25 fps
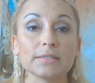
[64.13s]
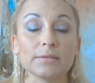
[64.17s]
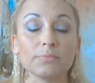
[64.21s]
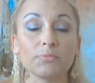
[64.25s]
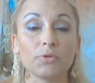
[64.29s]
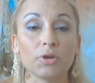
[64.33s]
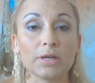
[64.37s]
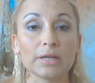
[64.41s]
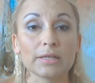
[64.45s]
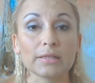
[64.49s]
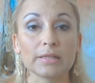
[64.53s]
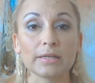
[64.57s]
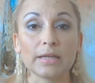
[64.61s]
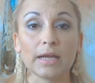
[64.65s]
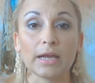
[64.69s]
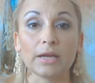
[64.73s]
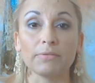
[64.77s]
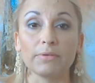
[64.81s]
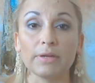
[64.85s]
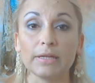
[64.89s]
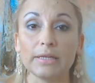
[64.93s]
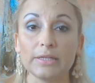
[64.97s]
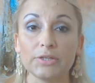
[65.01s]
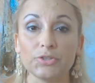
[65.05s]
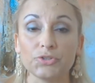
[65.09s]
a product that I
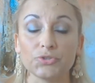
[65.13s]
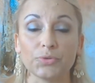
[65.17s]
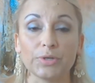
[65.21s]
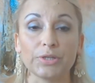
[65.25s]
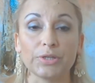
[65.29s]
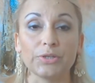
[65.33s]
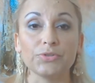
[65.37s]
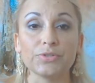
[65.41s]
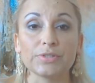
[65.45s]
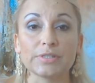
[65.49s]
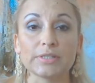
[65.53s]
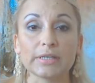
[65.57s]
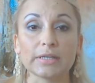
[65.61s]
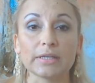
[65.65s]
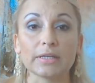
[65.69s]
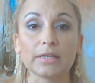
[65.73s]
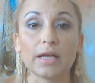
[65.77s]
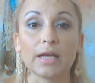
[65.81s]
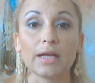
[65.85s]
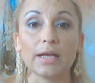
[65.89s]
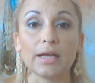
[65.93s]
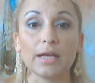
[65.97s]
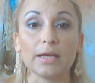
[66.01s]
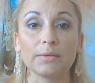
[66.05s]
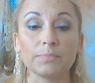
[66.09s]
really enjoy using,
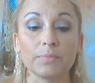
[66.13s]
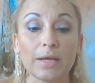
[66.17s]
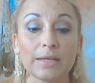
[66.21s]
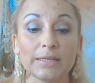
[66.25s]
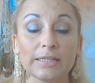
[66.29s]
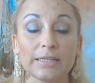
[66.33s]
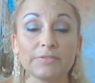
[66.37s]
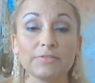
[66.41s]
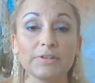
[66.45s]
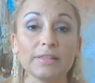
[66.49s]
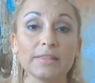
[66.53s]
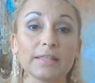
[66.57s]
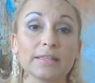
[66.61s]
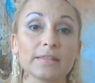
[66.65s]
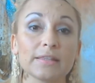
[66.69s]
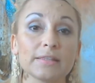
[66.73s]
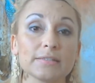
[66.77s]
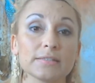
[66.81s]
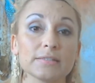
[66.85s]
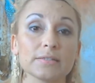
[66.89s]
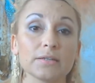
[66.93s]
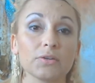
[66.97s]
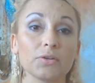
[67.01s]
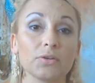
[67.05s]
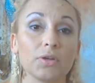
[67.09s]
I definitely think
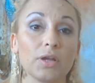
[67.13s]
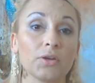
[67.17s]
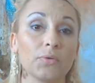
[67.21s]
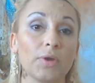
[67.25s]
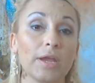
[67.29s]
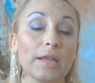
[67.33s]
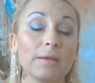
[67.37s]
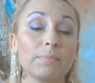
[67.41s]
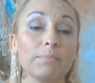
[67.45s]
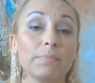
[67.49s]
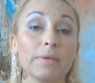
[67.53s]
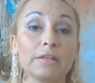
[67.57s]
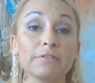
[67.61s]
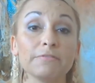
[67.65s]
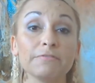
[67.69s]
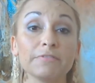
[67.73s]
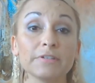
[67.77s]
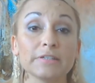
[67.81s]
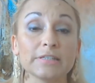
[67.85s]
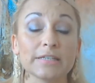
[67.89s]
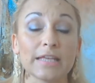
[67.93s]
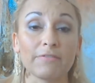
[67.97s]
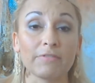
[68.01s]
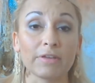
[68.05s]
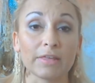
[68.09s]
there's a great benefit
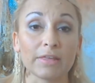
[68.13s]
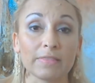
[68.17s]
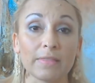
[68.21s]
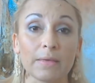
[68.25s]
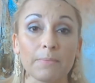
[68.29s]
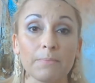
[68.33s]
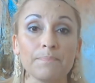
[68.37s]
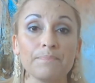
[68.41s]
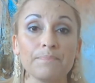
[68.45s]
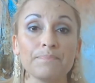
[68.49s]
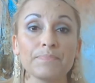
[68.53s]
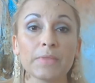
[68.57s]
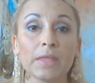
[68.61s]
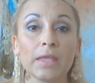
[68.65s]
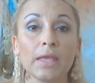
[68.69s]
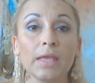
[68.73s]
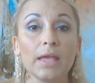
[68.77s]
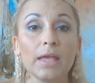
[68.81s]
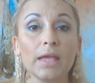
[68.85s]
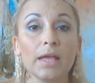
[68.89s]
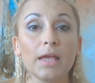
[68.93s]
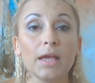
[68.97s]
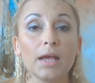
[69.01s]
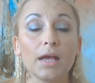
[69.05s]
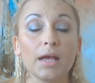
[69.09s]
having them
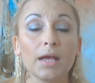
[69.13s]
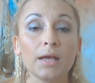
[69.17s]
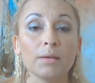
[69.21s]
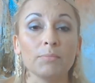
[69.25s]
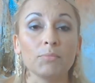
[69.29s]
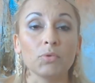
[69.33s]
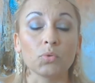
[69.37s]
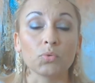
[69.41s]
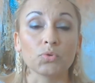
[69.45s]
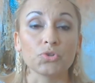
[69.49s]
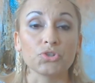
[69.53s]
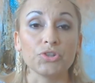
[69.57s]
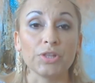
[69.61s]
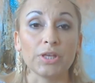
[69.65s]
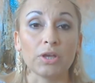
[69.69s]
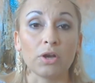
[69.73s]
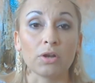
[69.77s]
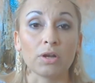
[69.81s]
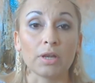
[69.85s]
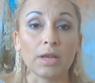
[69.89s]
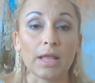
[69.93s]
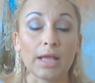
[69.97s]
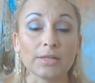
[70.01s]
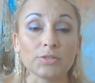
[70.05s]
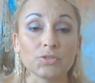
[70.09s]
launch their
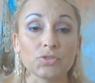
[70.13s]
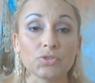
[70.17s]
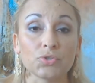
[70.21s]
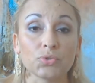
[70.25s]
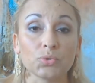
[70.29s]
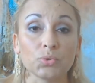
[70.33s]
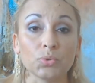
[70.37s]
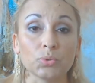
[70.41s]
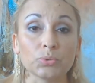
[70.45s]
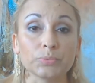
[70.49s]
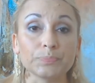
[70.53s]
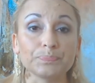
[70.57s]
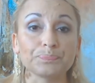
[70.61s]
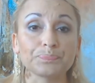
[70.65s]
online store.